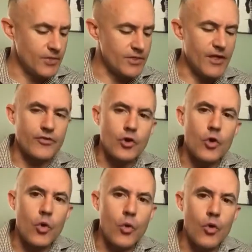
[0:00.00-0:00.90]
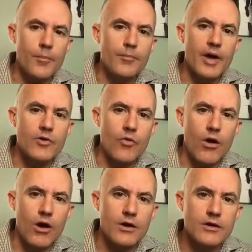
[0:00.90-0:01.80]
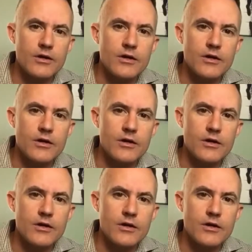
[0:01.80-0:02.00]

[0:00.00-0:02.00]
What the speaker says: that the core bedrock